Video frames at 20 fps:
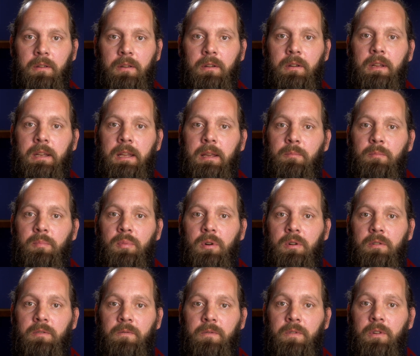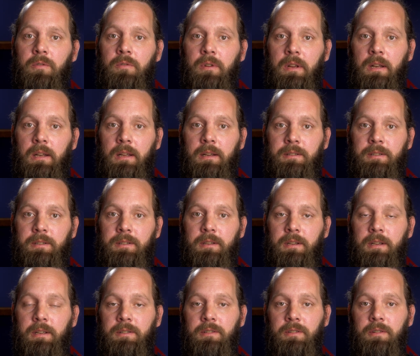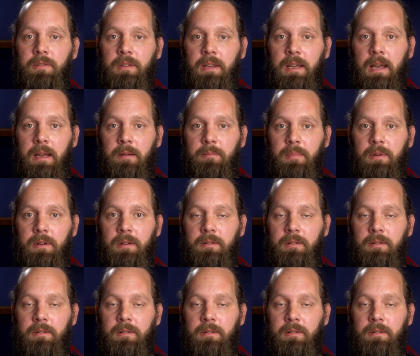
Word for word: You can import viewing LUTs into the app.